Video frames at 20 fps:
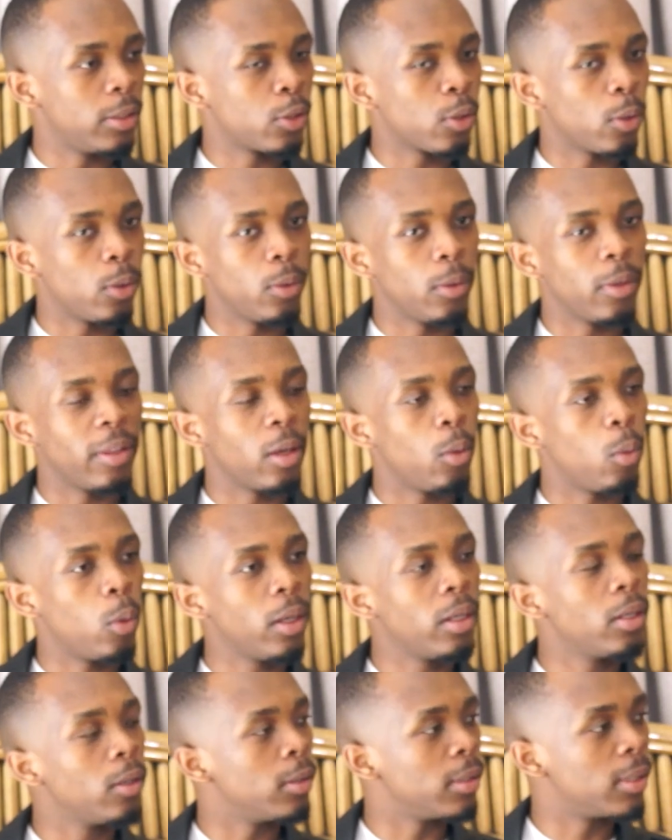So the
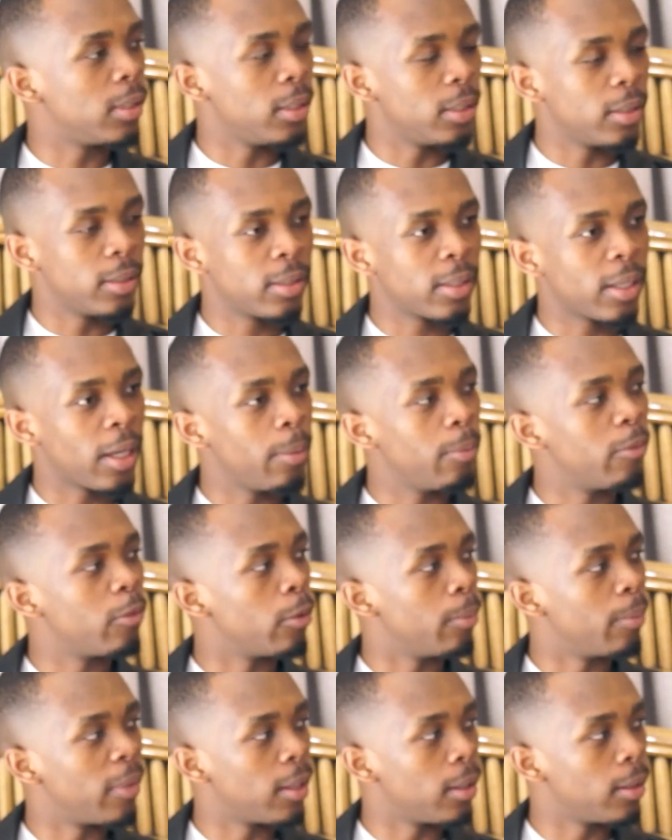word Assiduous came
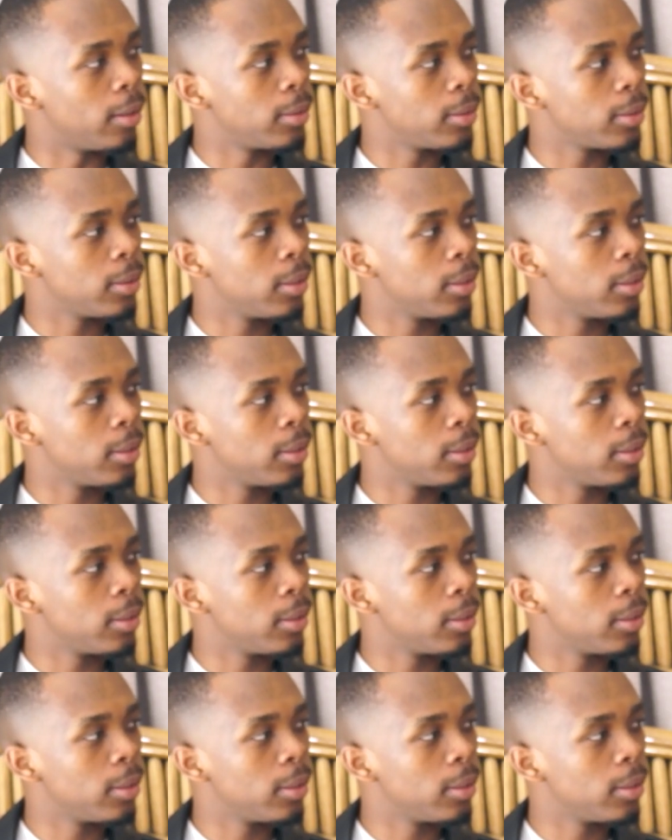from that.